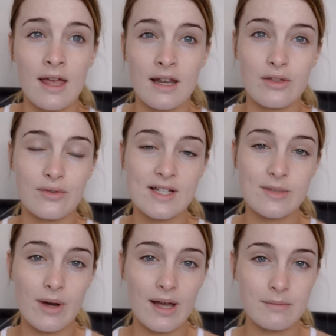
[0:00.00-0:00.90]
Now, the reason
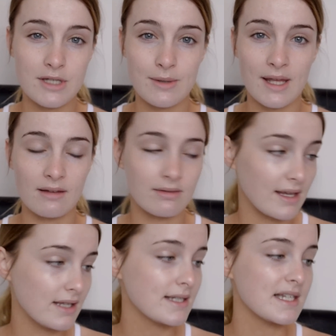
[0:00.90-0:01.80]
why I'm doing
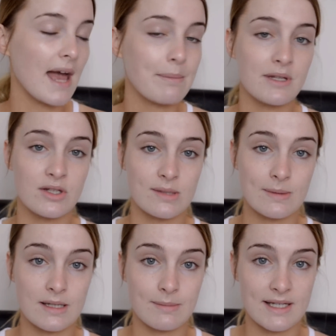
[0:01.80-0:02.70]
this step is just
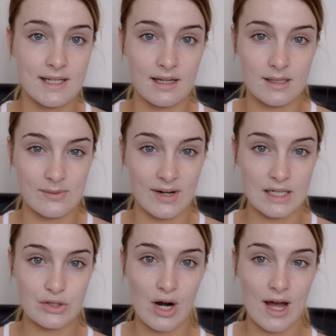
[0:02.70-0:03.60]
because my skin is very
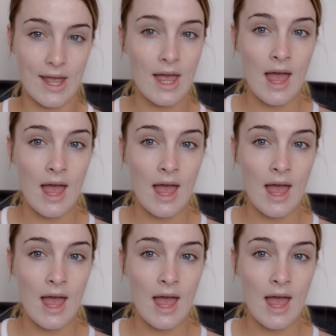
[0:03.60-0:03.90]
dry